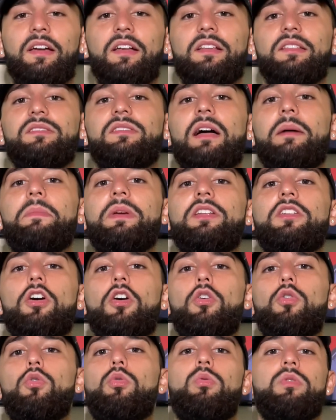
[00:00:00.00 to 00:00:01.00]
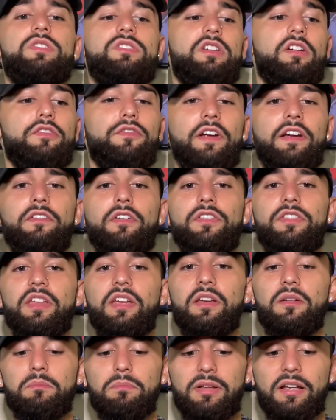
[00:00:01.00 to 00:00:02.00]
Let me know who is your
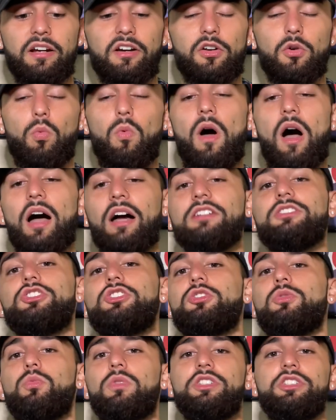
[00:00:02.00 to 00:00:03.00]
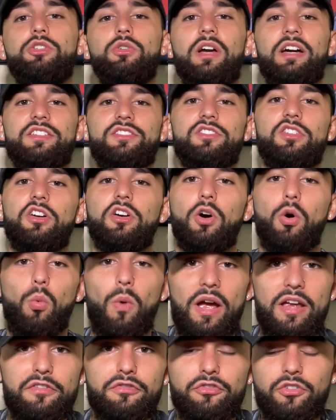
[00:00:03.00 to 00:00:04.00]
favorite player to watch, what you guys took
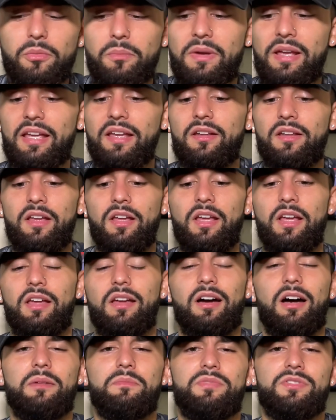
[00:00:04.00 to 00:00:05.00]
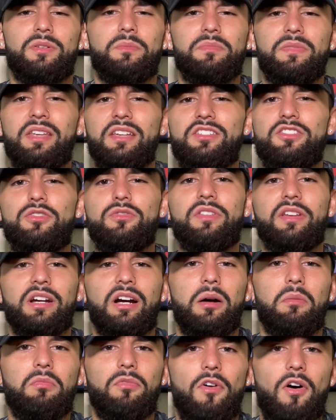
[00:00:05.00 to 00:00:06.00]
away from it, some things you think
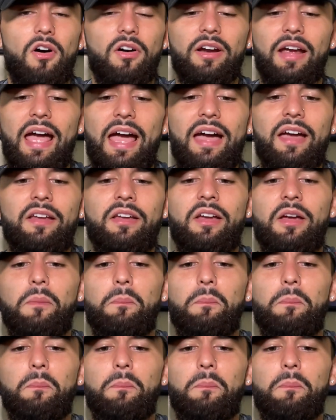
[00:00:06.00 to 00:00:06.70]
I'm wrong at.